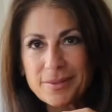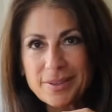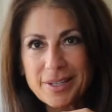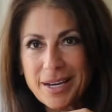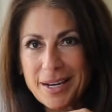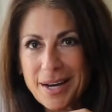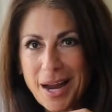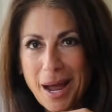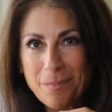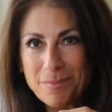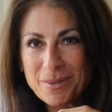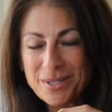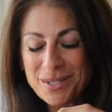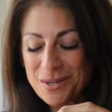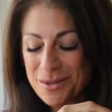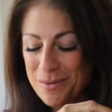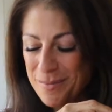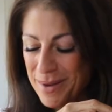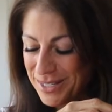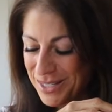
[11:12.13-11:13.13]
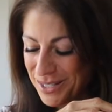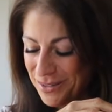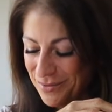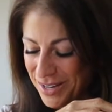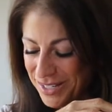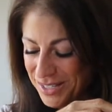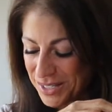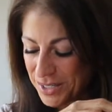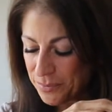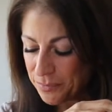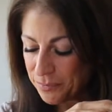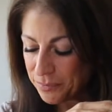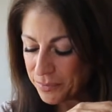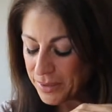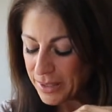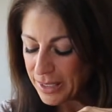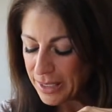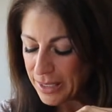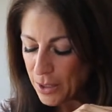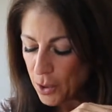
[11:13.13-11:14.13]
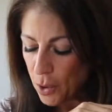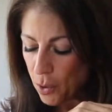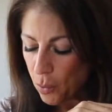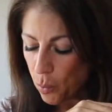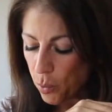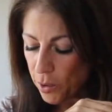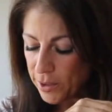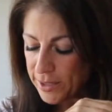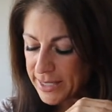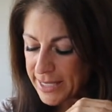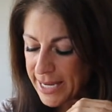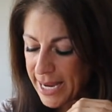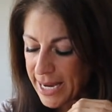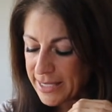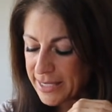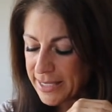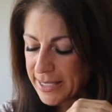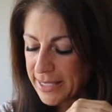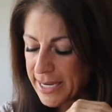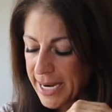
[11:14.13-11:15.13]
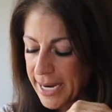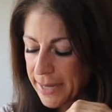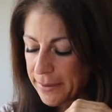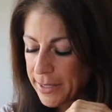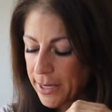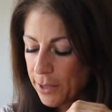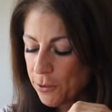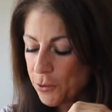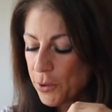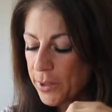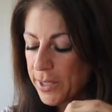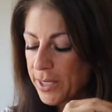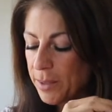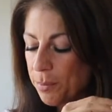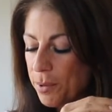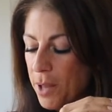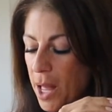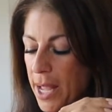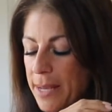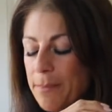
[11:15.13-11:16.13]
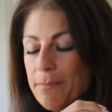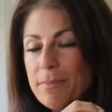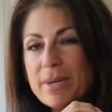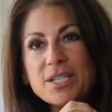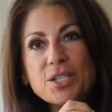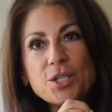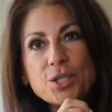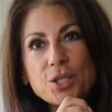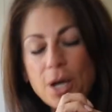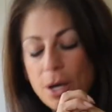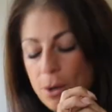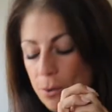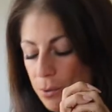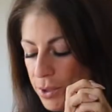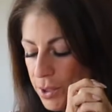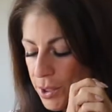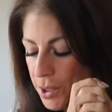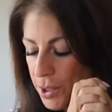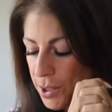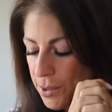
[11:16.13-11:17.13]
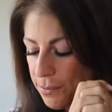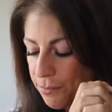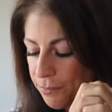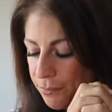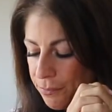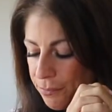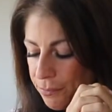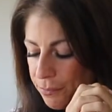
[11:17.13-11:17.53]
It happens to the best of us. Worst case scenario, you can apply a missed dose